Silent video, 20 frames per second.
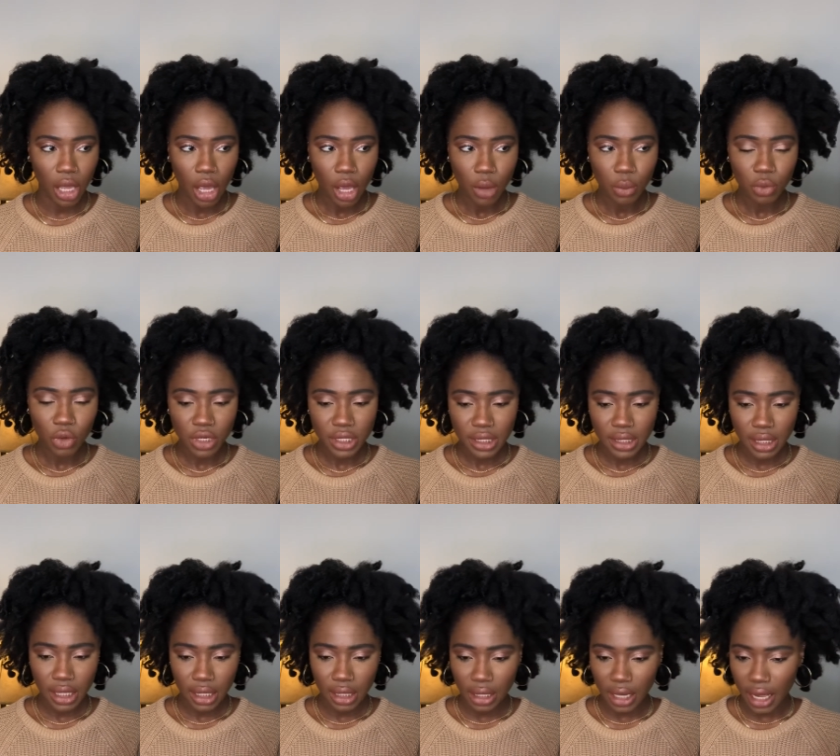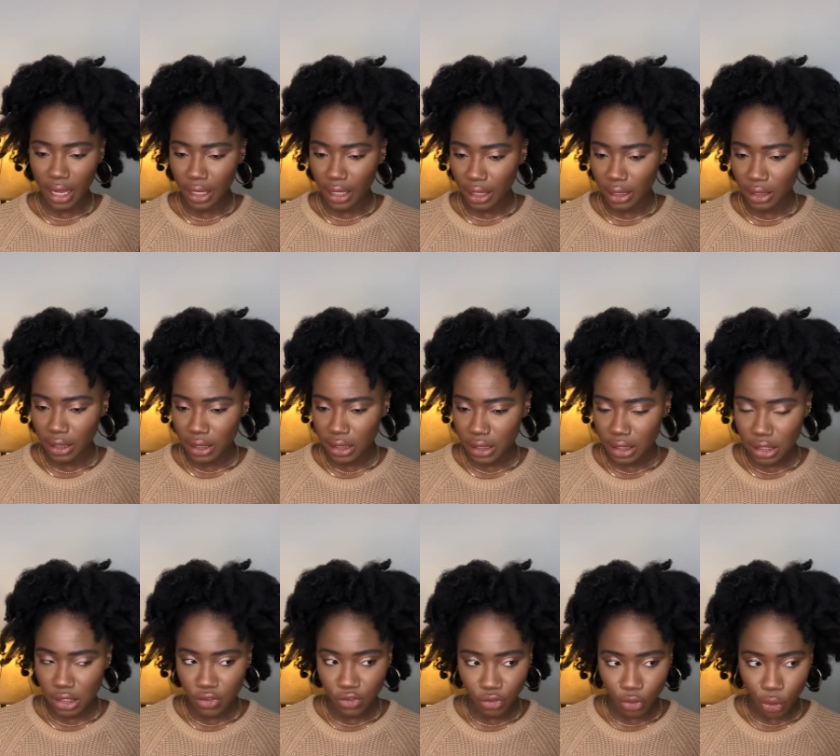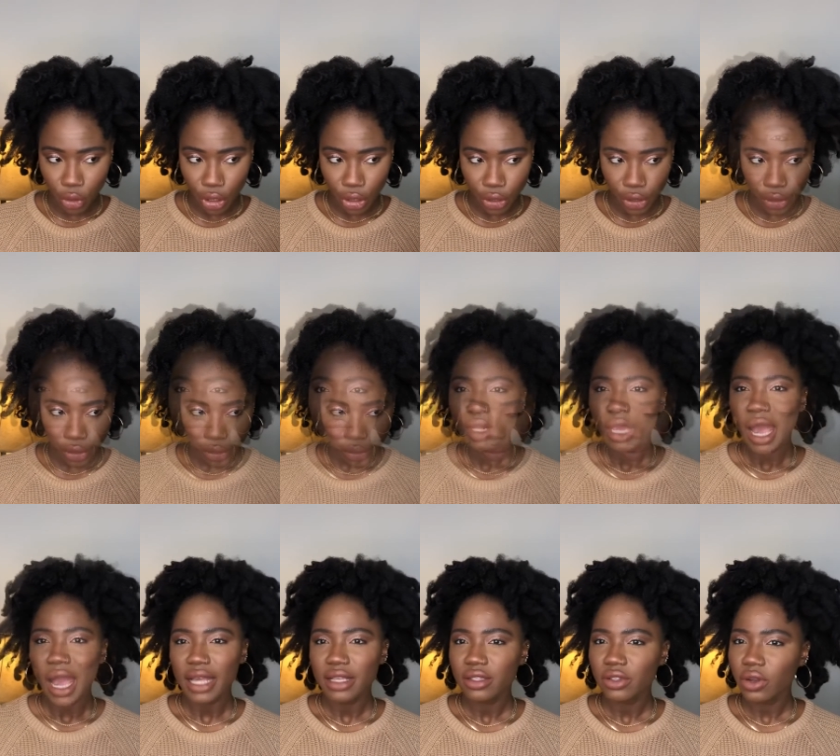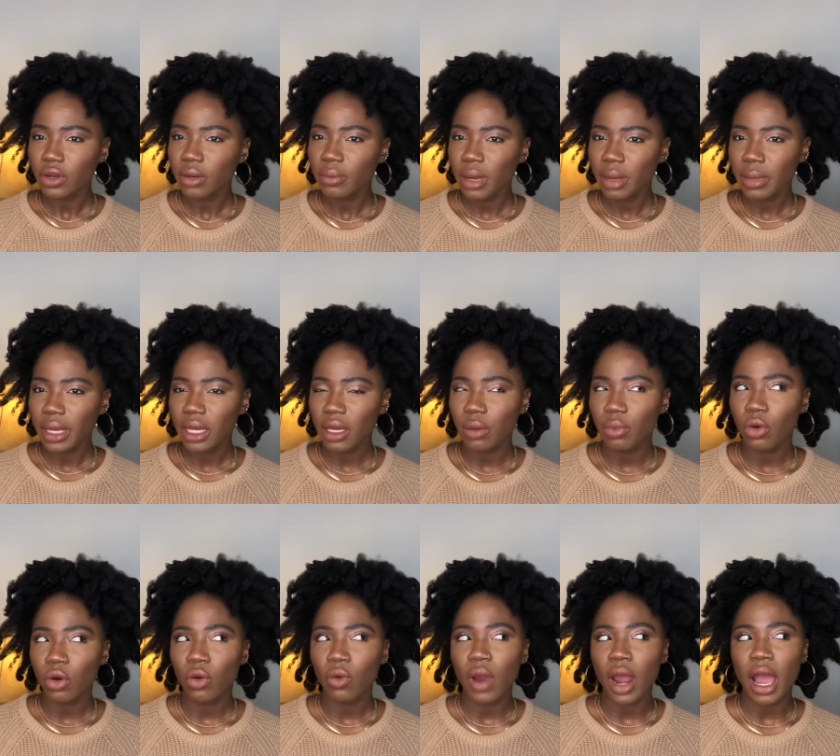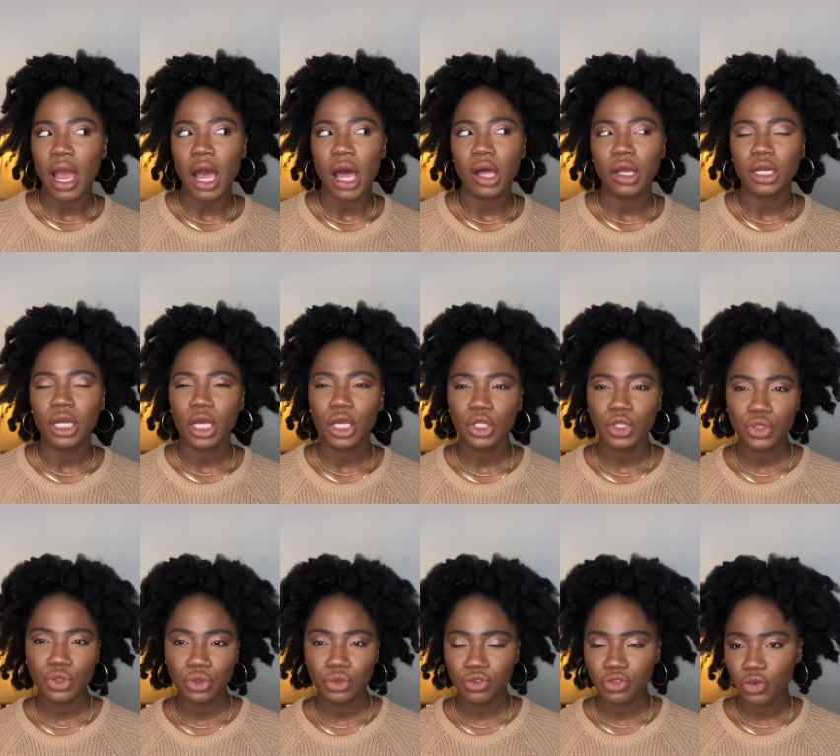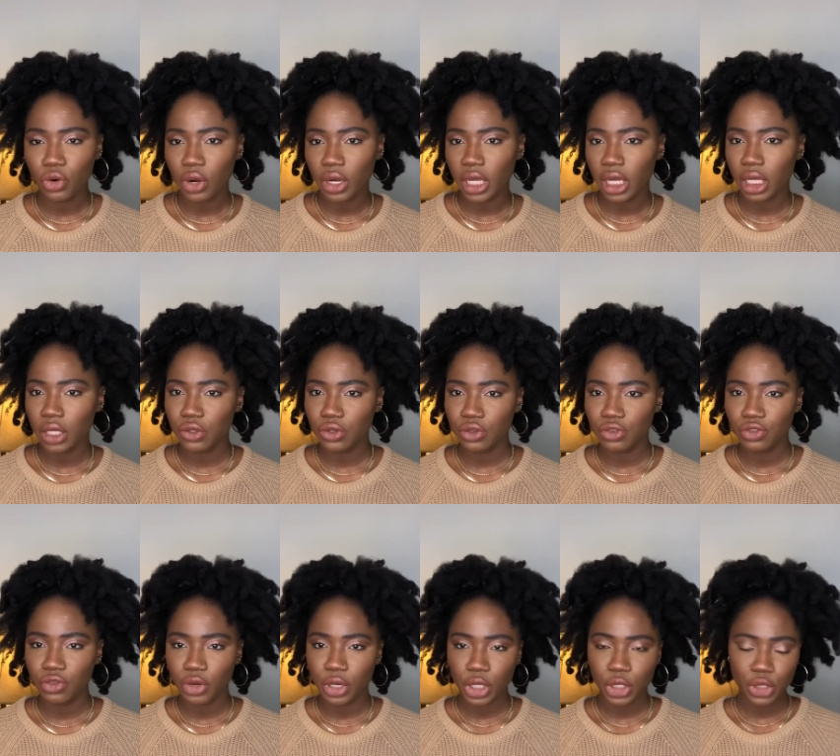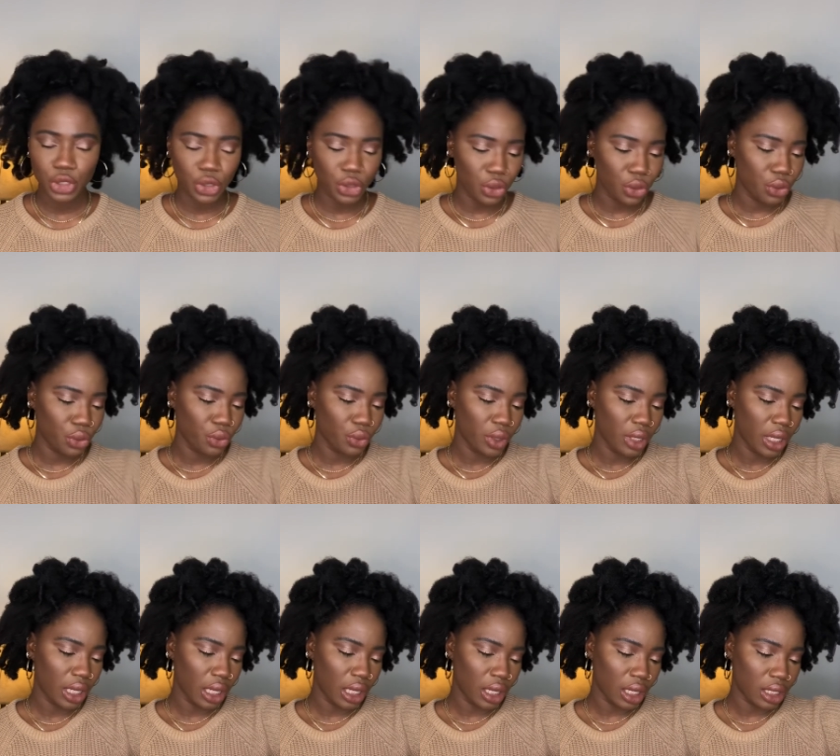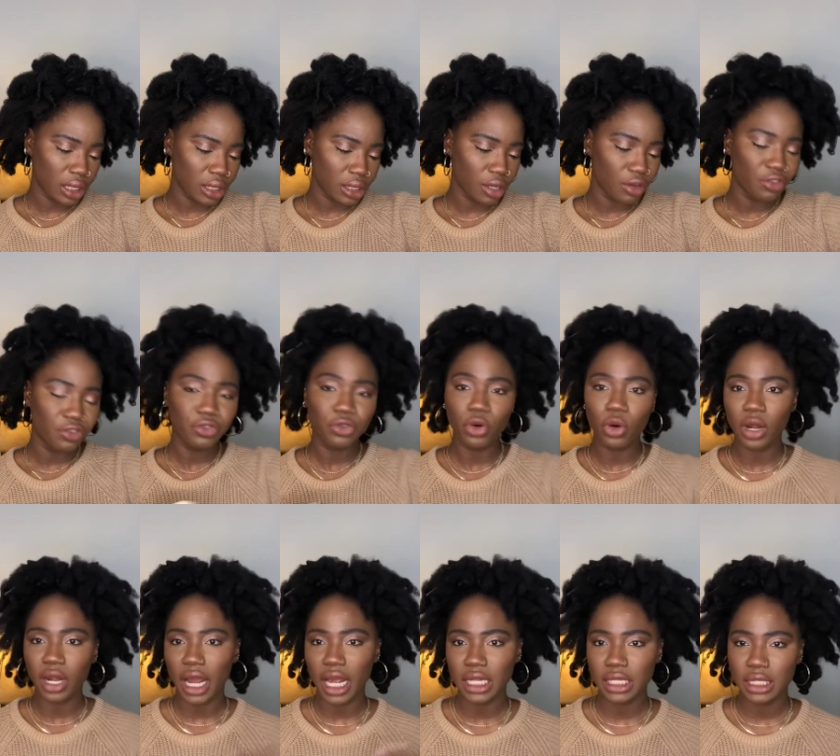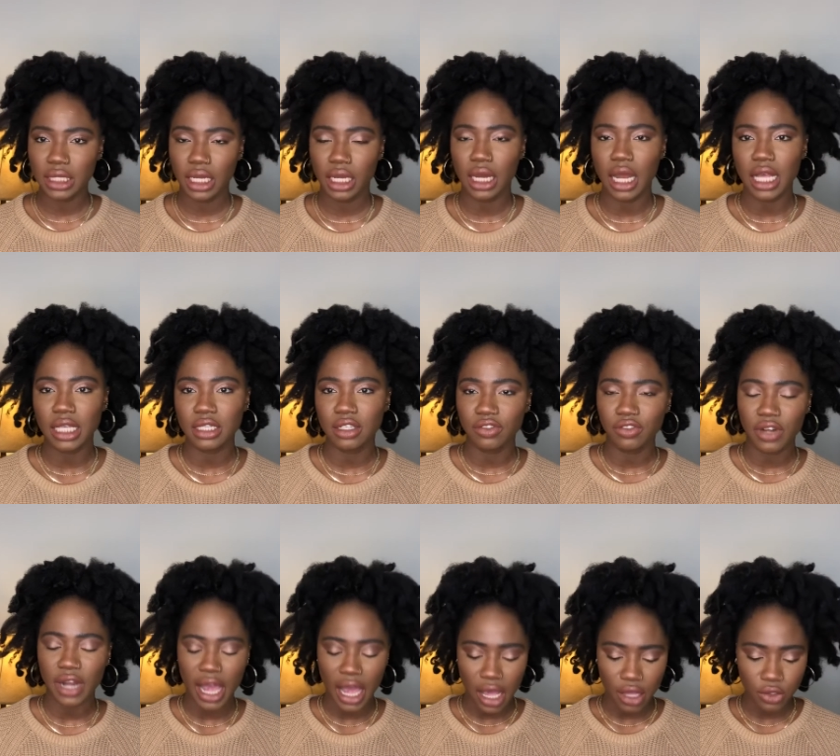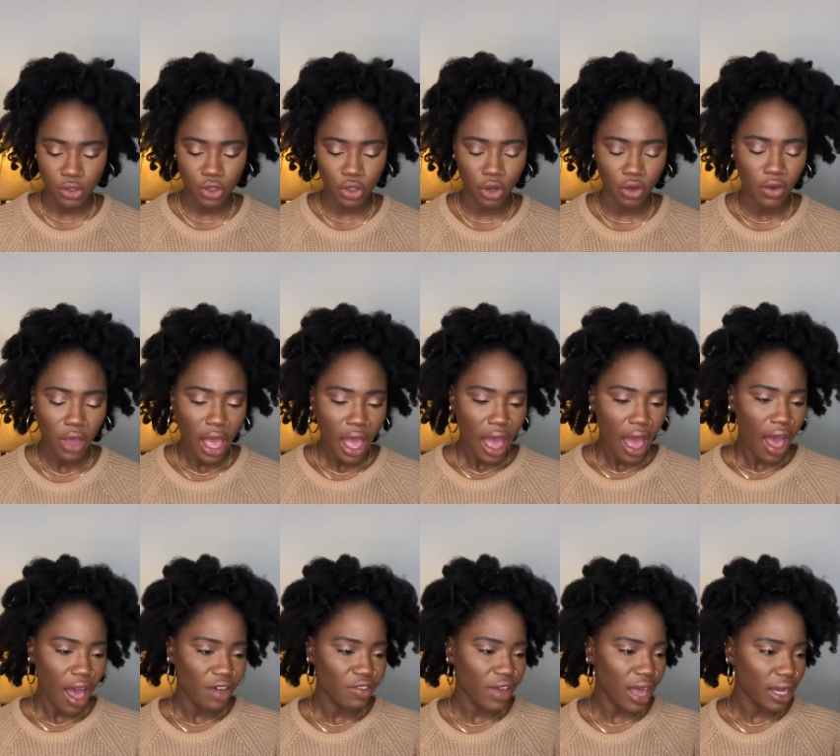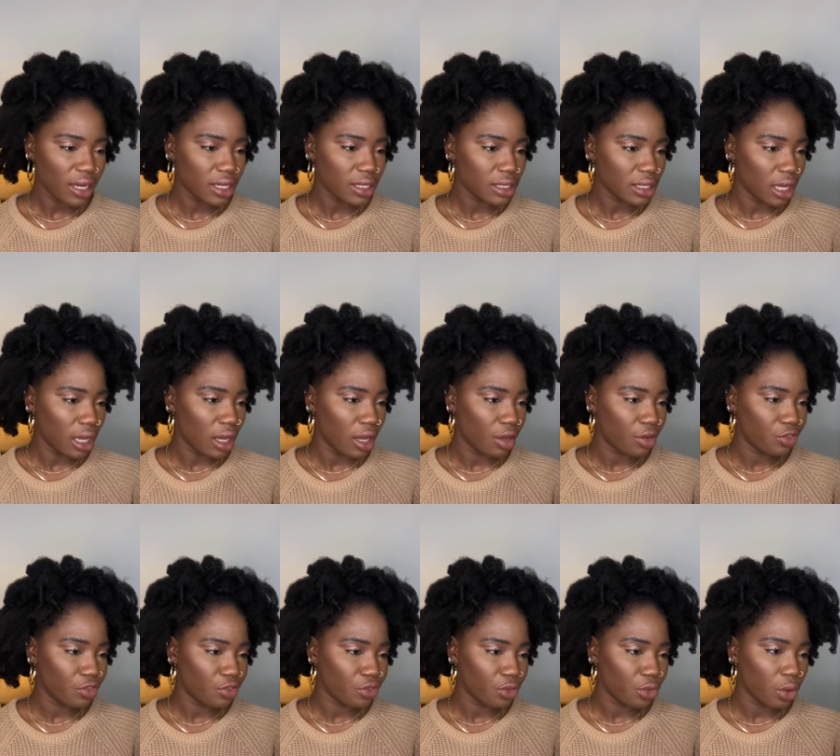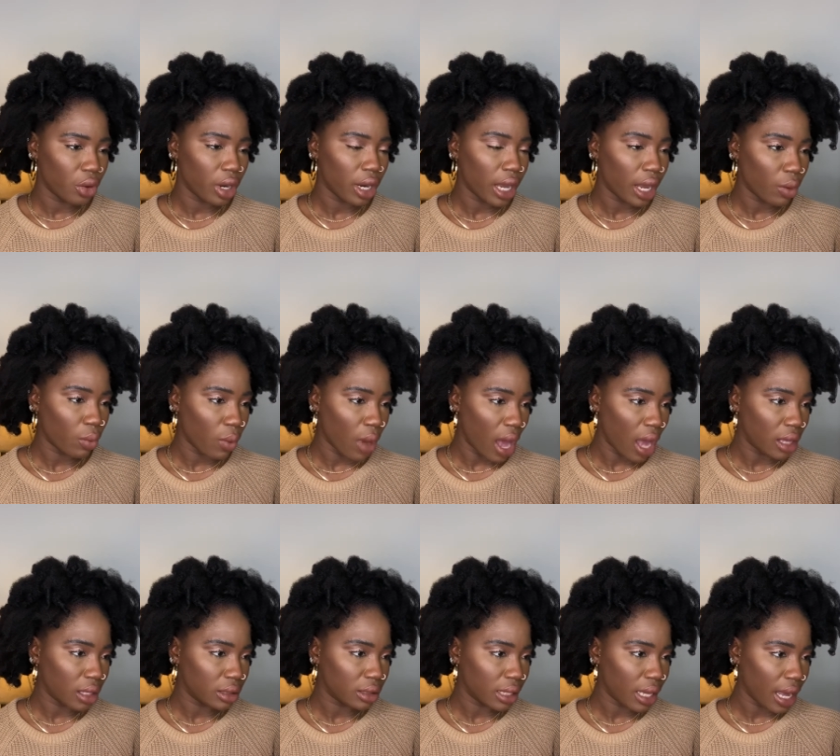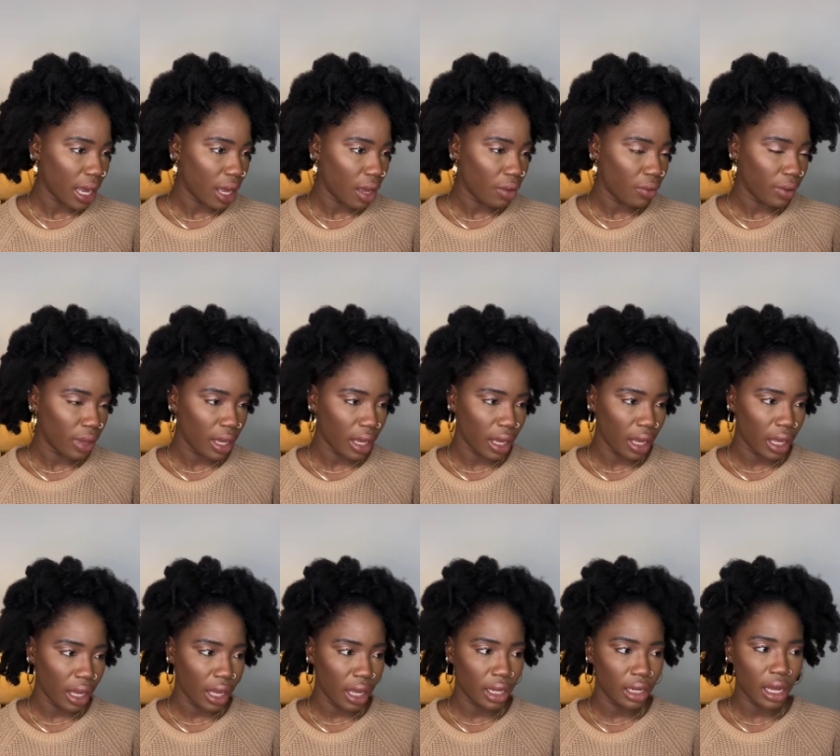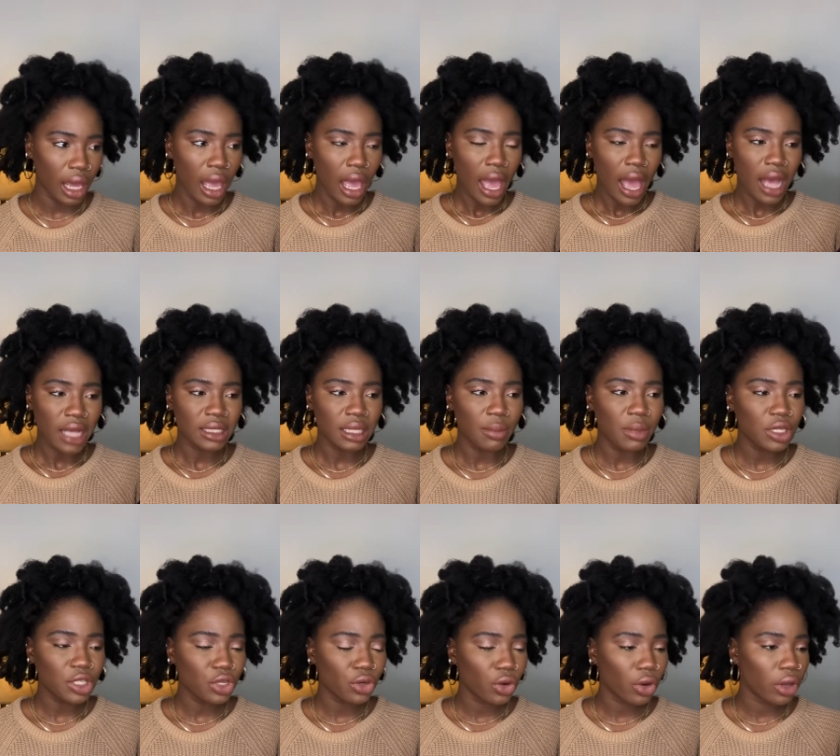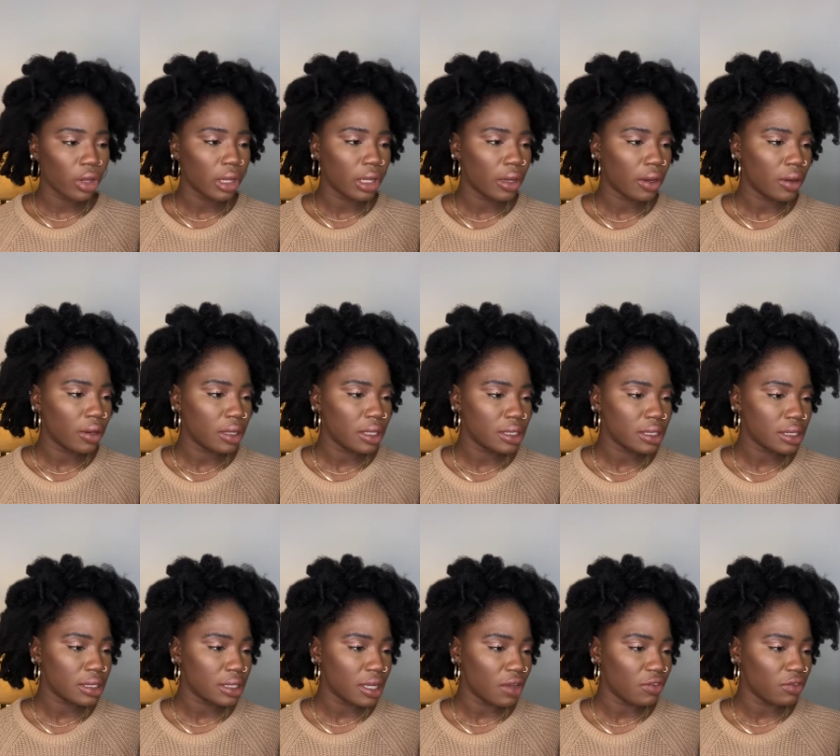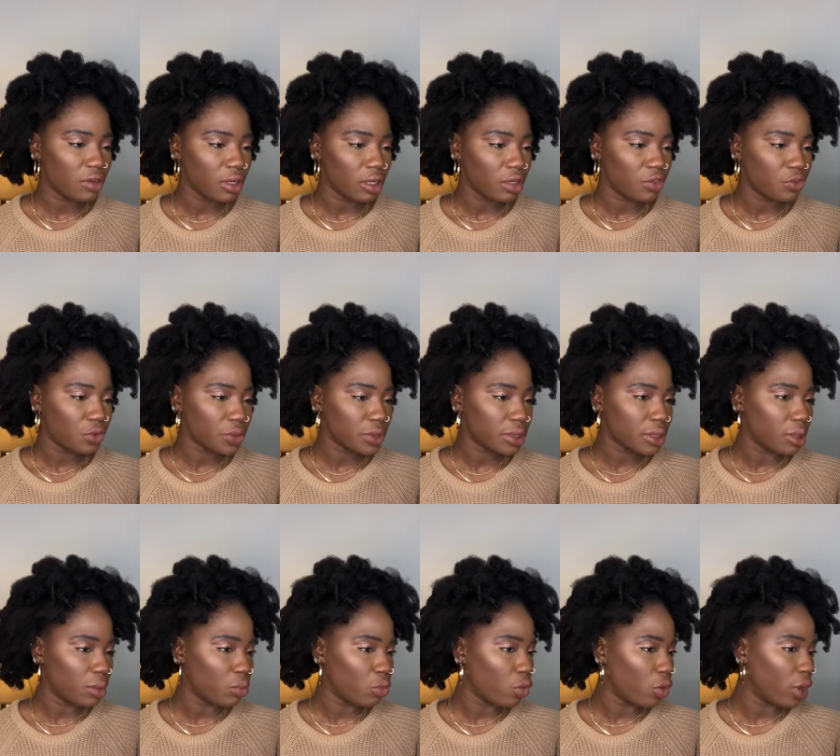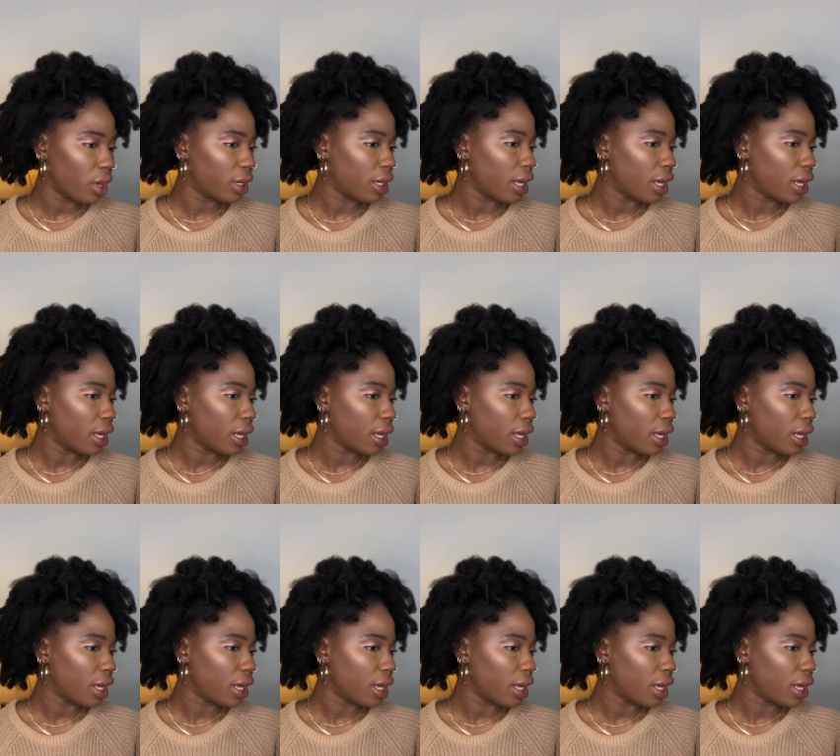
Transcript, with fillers: more skin-like, this is for you. I started my makeup around 2:40, 2:42. It's 4:19 as of now, so I've had this on for a while now. And as I mentioned earlier, this is definitely for someone